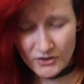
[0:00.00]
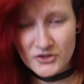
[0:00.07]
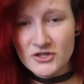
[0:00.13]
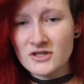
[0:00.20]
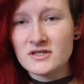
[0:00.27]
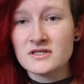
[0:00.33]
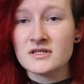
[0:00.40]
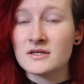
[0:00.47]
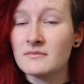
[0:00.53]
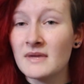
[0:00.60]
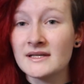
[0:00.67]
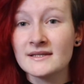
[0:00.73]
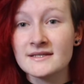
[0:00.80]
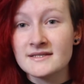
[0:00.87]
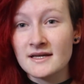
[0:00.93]
just to
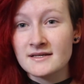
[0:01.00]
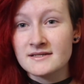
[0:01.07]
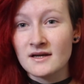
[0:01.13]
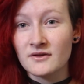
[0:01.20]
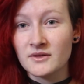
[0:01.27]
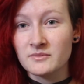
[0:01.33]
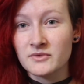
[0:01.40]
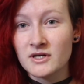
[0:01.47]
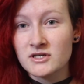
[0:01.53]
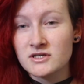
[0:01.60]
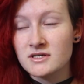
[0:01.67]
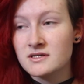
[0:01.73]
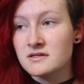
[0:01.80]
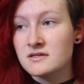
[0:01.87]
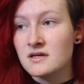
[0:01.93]
mainly test out the
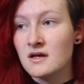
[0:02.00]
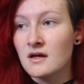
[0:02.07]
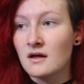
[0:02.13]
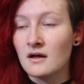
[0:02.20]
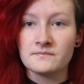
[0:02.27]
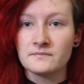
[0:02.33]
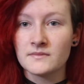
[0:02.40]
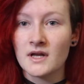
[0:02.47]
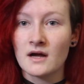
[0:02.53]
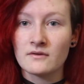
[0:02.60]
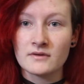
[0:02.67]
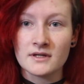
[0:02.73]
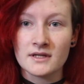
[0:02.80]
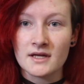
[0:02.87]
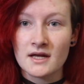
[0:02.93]
brushes,
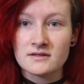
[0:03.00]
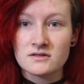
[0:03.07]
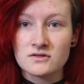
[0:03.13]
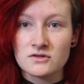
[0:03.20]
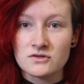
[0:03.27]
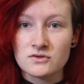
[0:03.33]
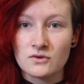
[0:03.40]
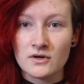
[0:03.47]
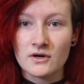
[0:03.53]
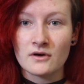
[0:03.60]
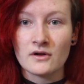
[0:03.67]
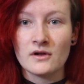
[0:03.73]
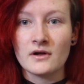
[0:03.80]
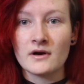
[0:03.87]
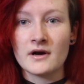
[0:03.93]
not really as a
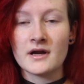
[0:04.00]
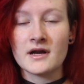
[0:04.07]
tutorial or